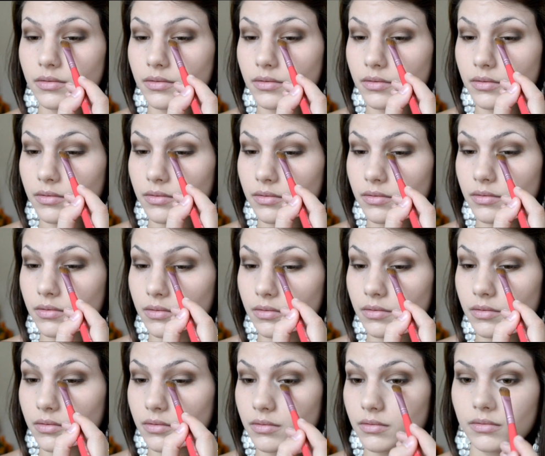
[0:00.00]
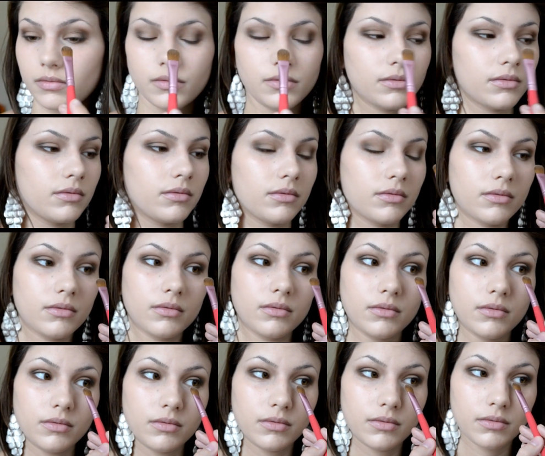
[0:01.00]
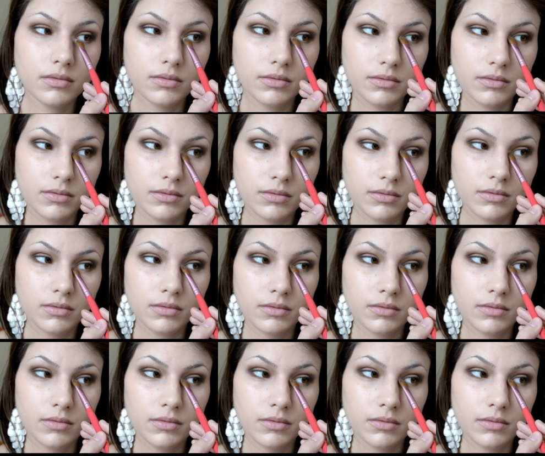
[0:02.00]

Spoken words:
(no one is talking)